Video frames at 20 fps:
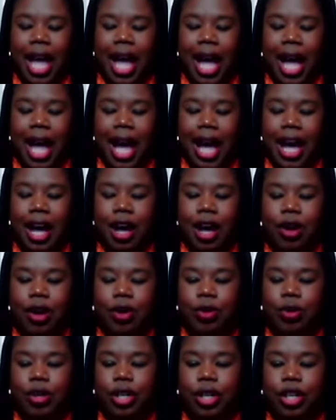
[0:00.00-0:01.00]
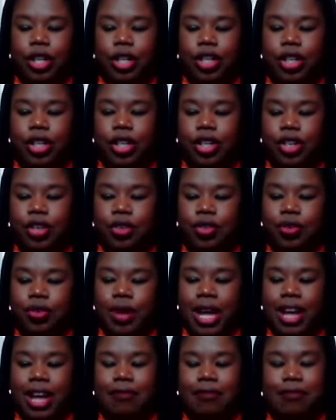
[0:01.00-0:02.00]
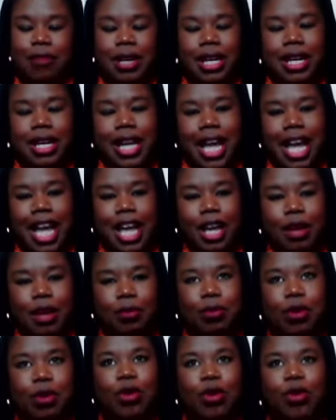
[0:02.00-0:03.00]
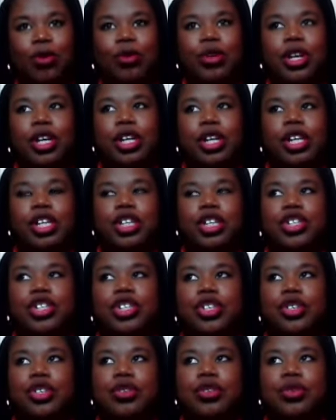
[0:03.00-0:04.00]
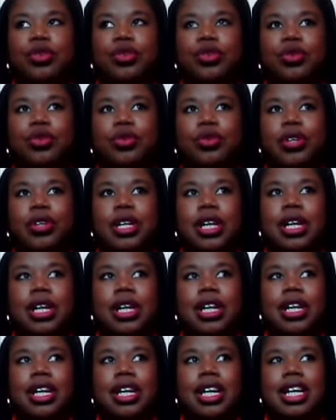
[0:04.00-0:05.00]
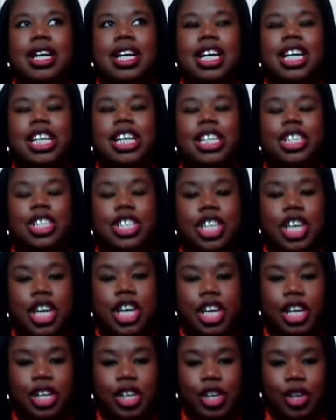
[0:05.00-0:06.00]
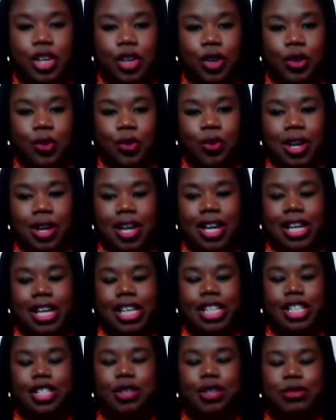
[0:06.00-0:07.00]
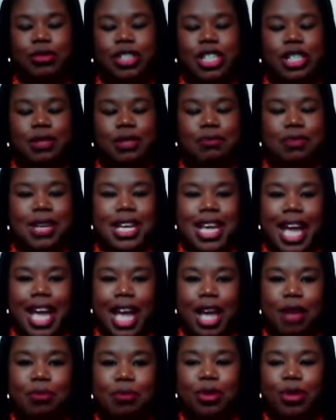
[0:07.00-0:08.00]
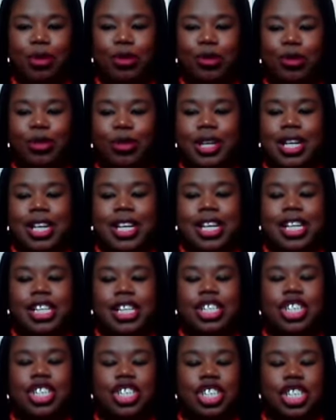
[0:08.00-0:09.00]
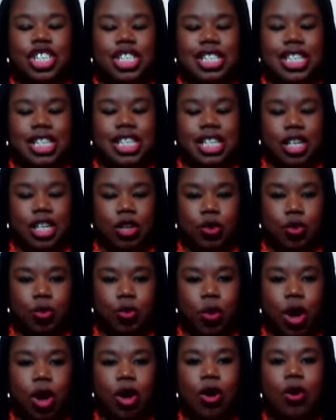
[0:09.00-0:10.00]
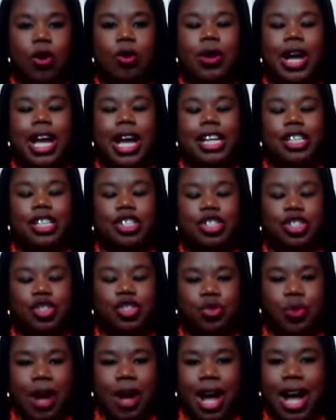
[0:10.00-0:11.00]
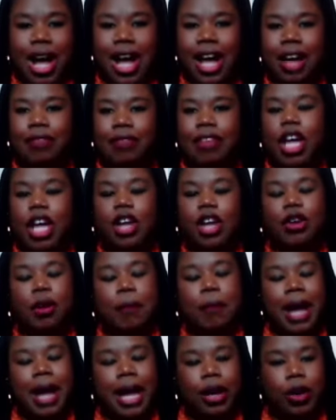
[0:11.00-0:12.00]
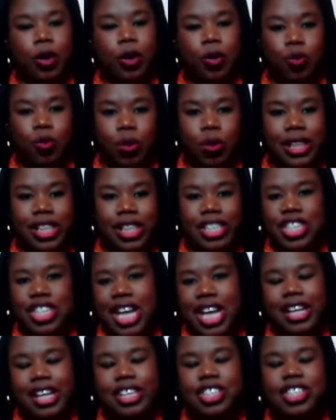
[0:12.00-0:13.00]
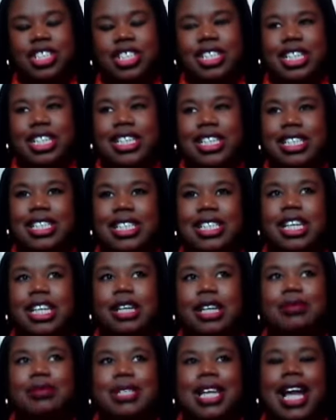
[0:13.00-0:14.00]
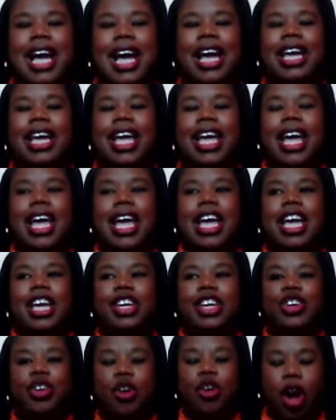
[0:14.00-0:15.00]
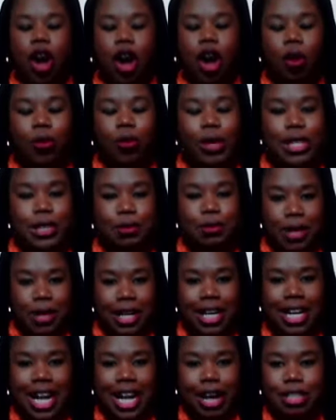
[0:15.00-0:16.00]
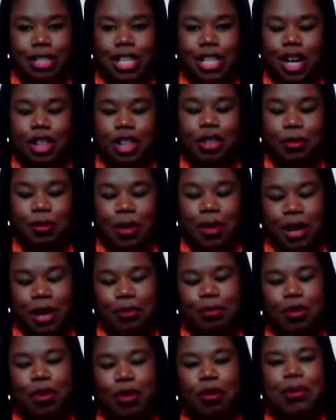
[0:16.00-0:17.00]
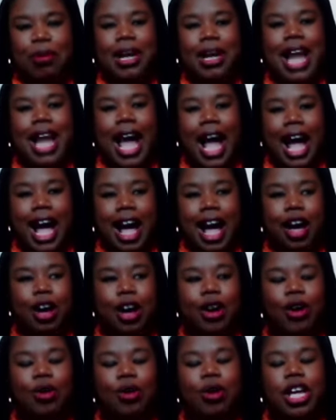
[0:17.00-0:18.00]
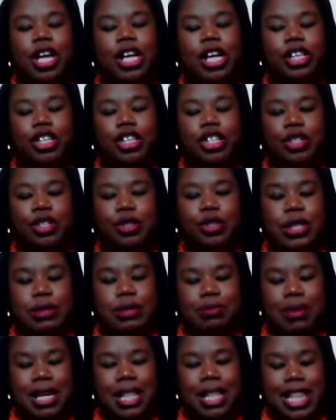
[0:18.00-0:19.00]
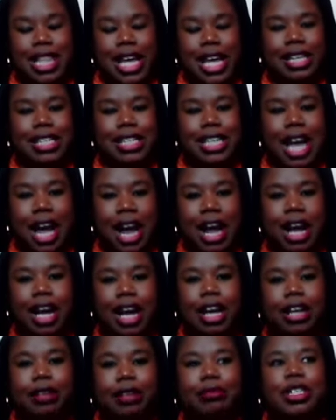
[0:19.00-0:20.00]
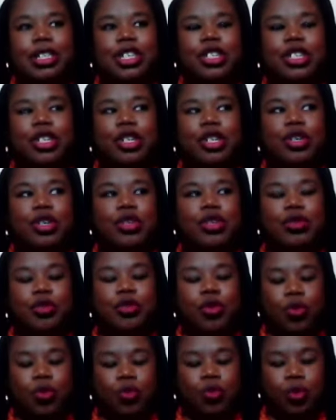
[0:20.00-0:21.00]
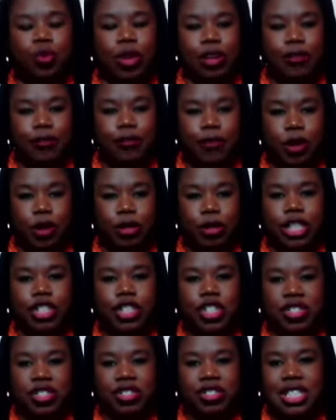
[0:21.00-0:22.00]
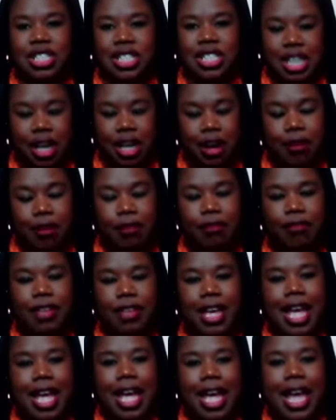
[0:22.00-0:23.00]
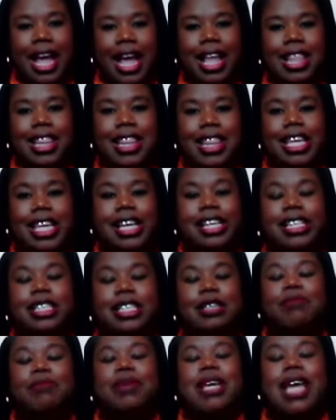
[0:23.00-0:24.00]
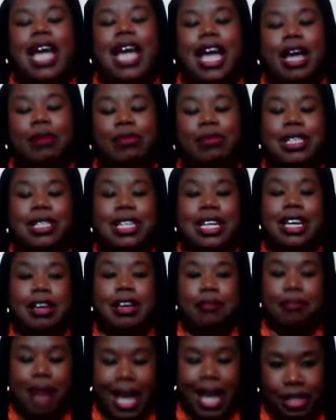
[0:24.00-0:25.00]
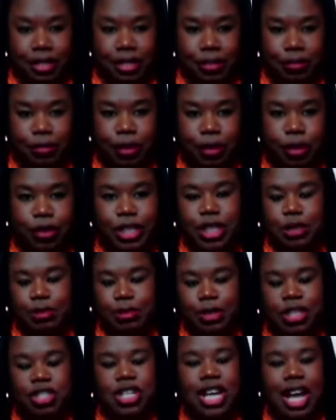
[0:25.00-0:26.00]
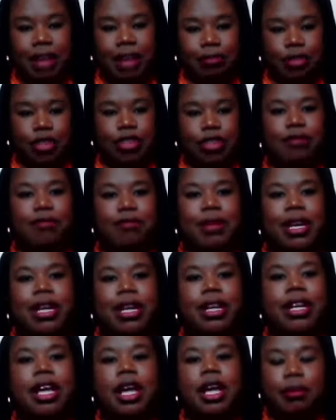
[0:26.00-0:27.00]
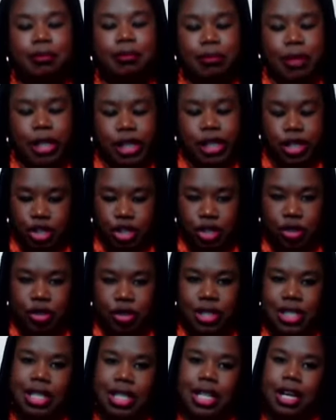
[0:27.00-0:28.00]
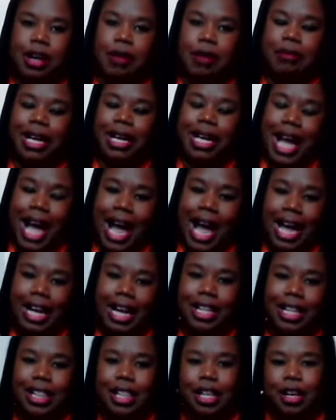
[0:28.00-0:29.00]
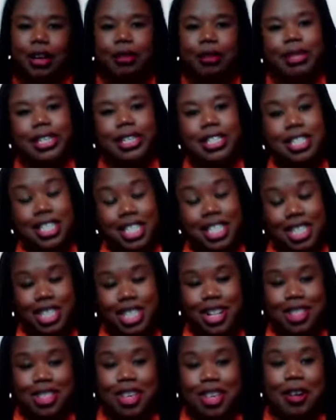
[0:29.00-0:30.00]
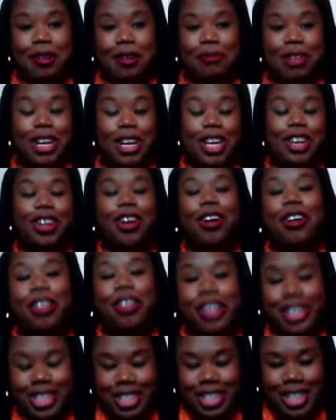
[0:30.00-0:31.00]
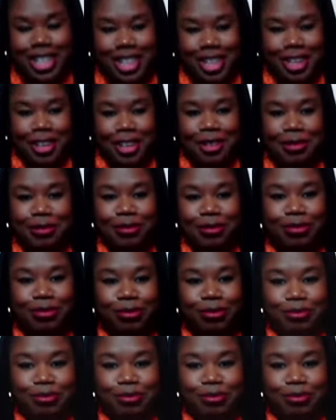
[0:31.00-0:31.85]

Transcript: how you have been able to continue to just be able to just grow and strive no matter what the challenge is, because it seems like you're always putting out to other people, but how do you spend that time to refocus yourself and then to be able to give back to folks, especially after you've been ministering to them and guiding them and teaching them and encouraging them?